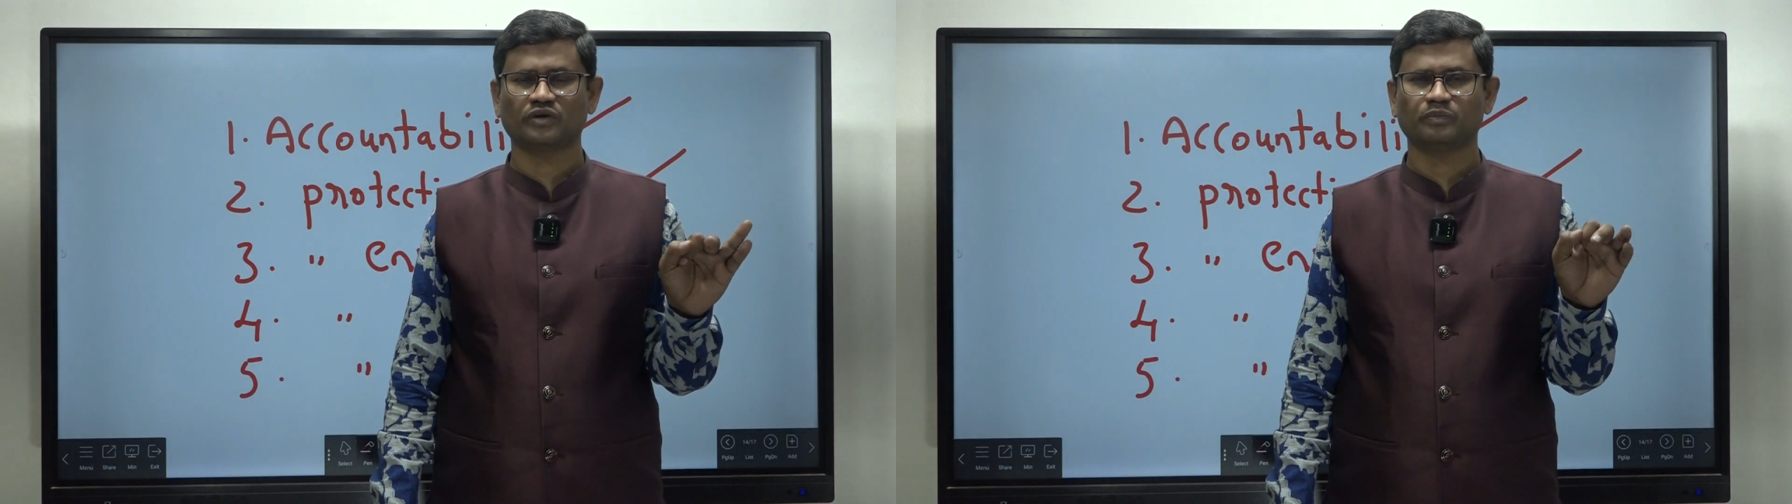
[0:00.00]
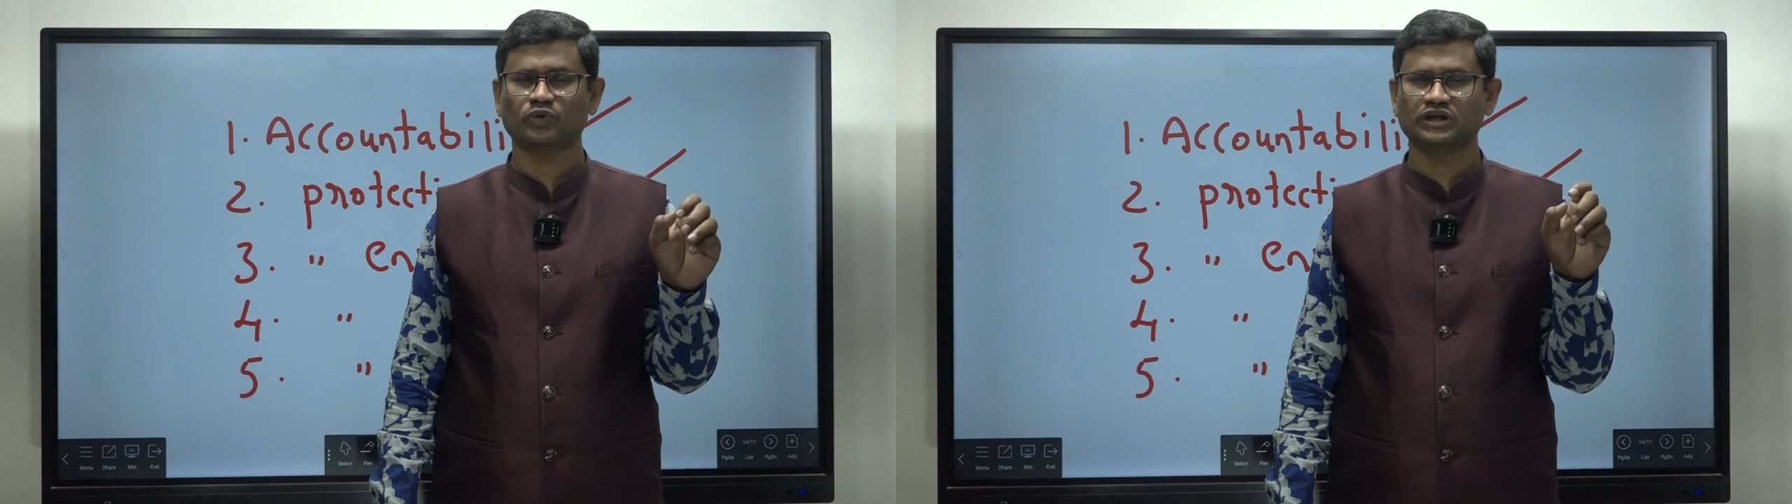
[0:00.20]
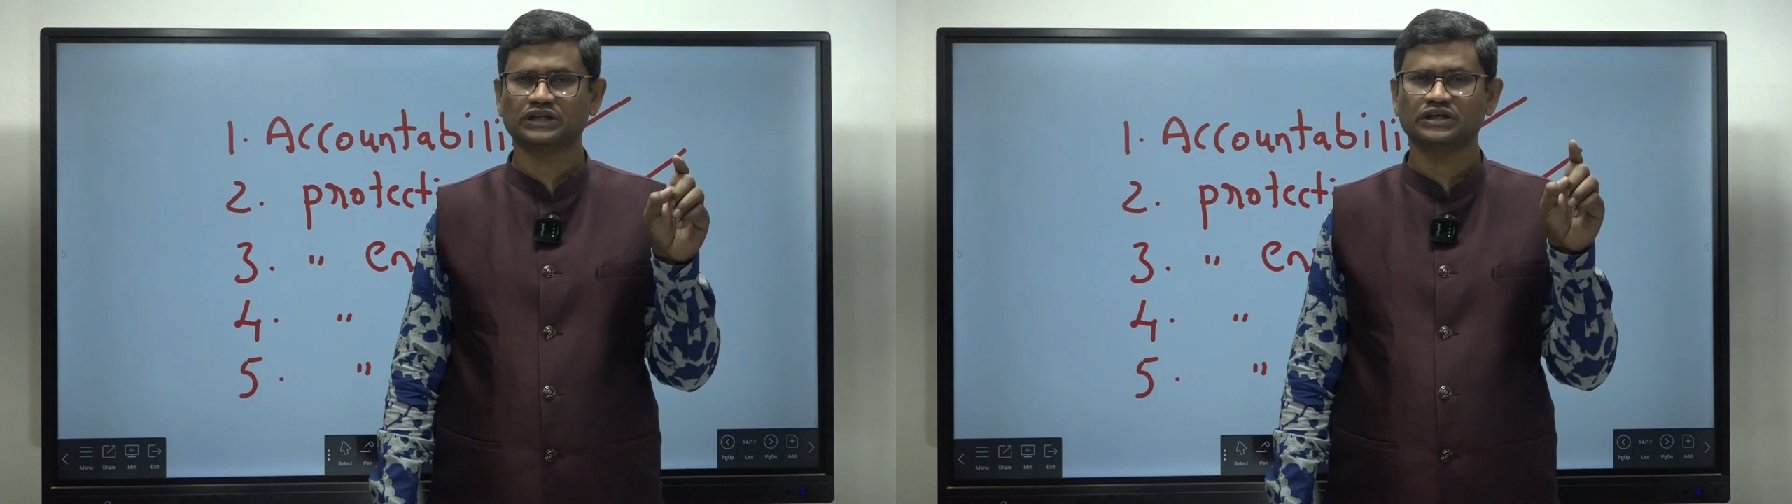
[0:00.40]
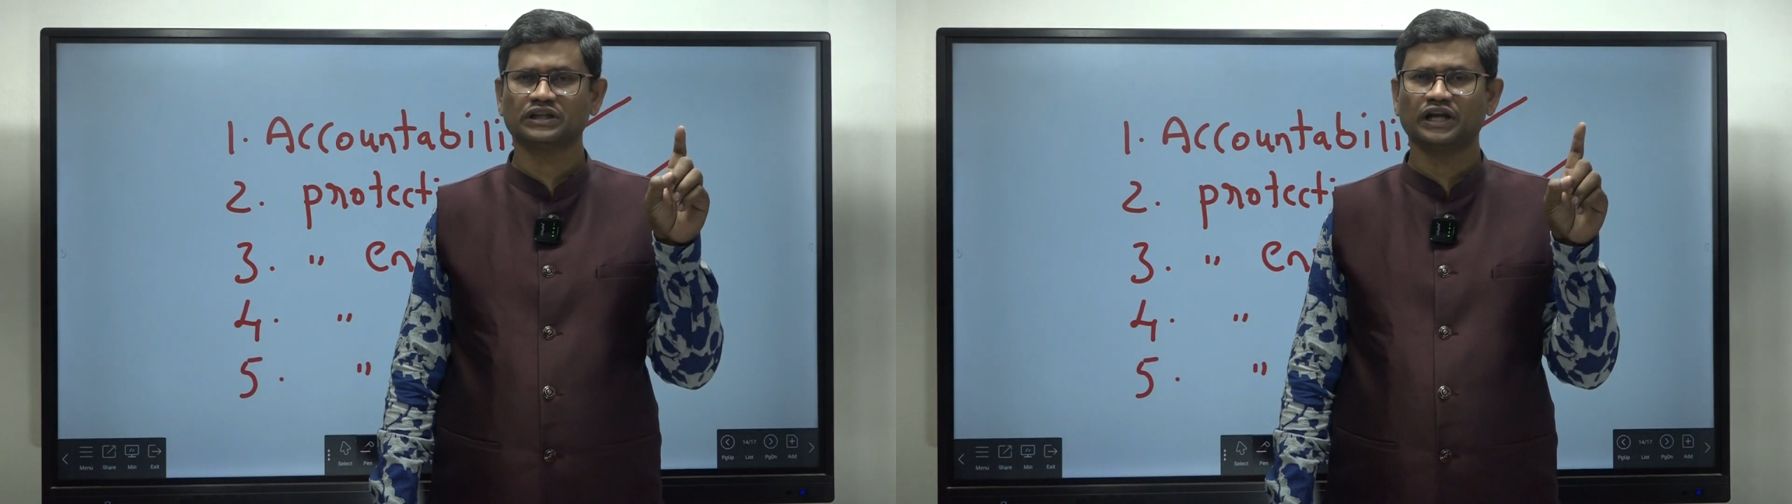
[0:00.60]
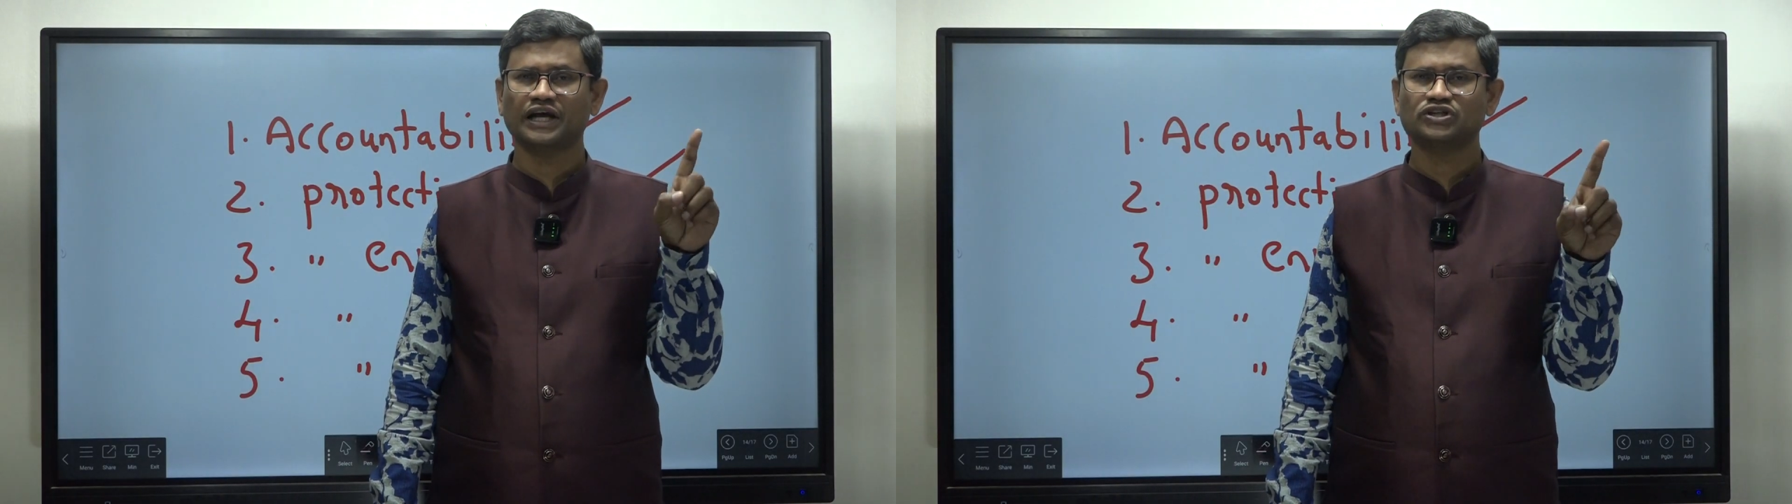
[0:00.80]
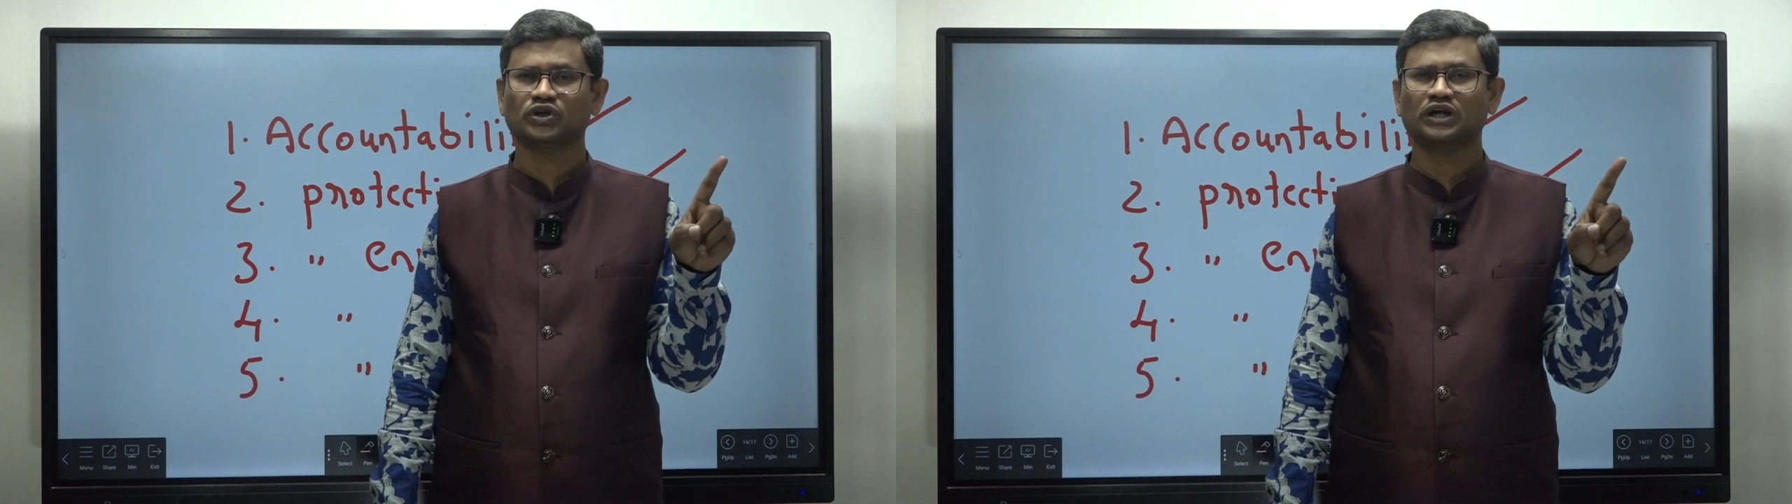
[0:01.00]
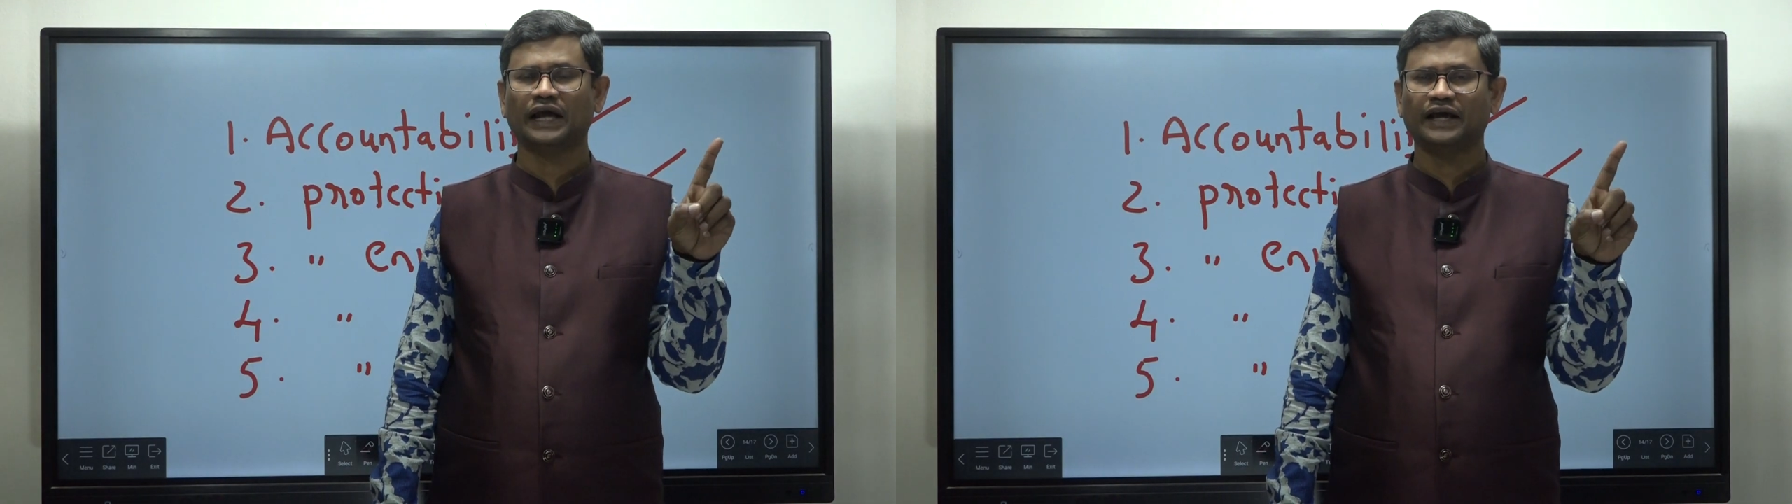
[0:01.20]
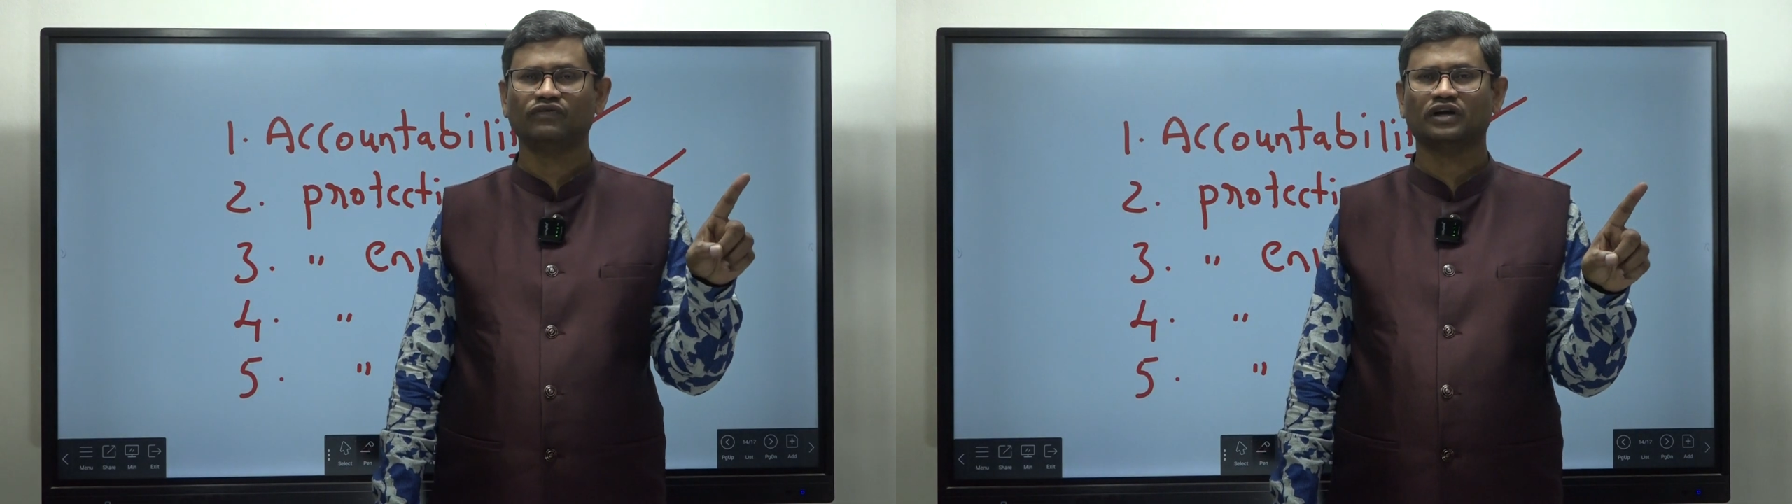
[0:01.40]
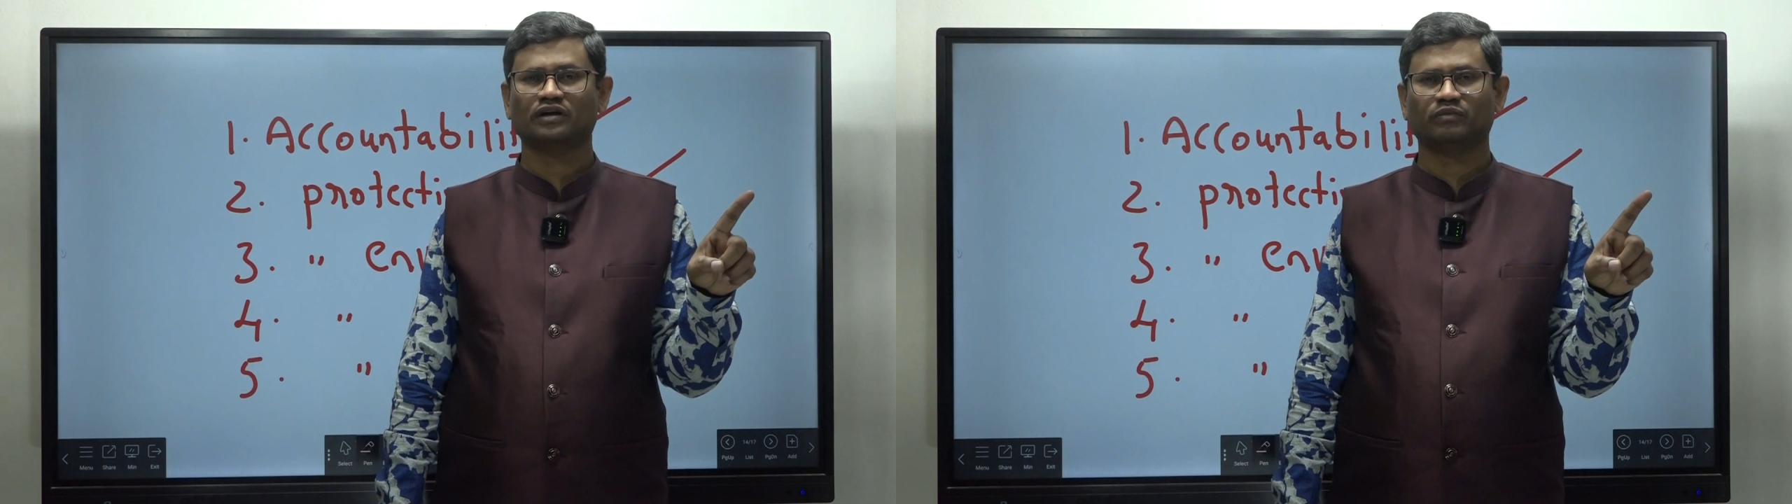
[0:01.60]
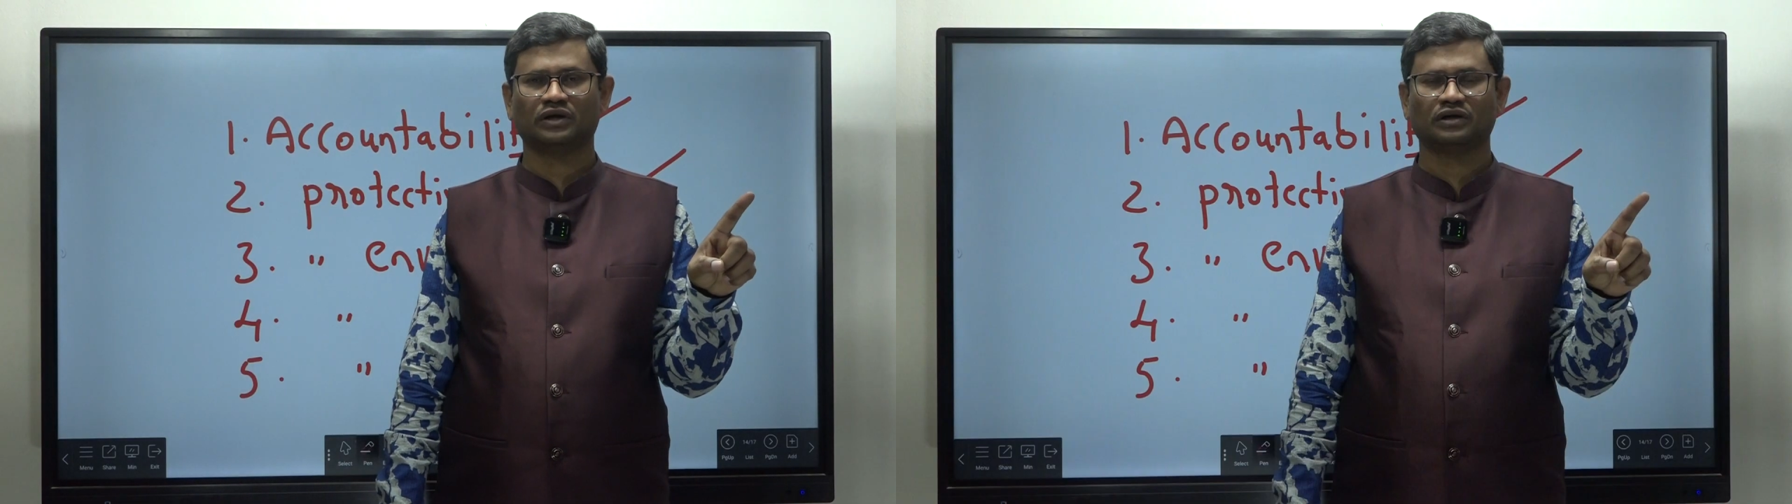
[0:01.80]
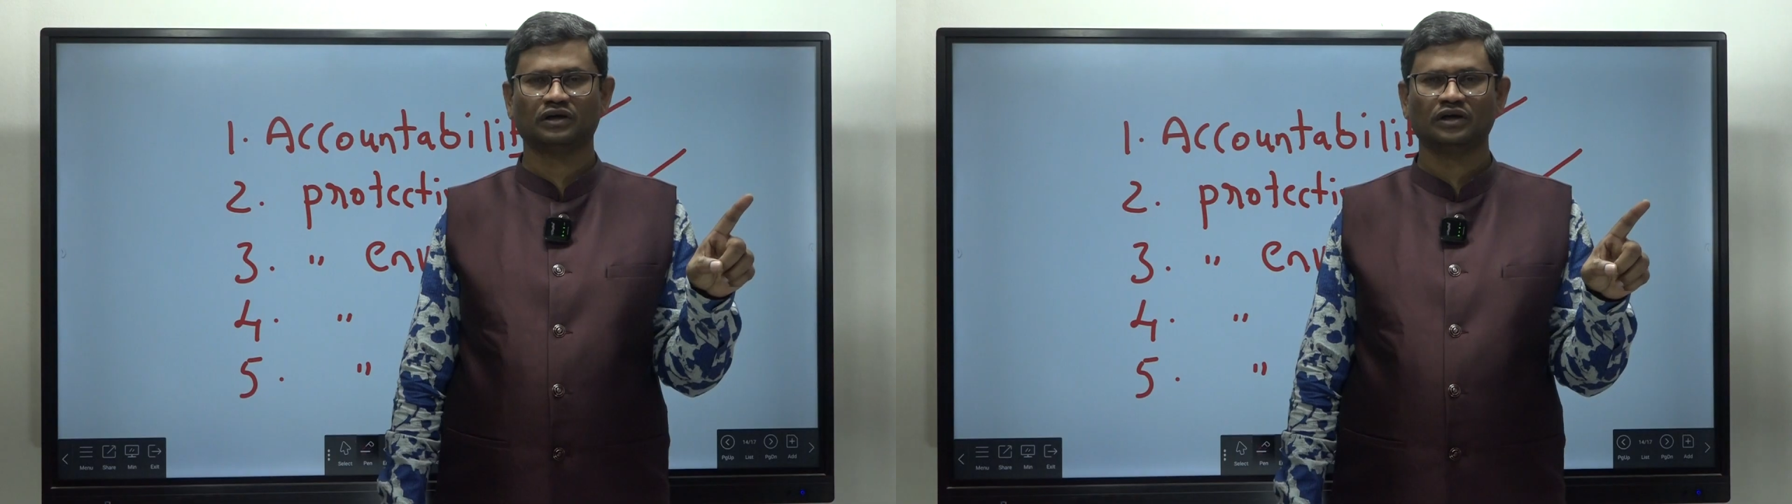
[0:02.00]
protecting the natural environment.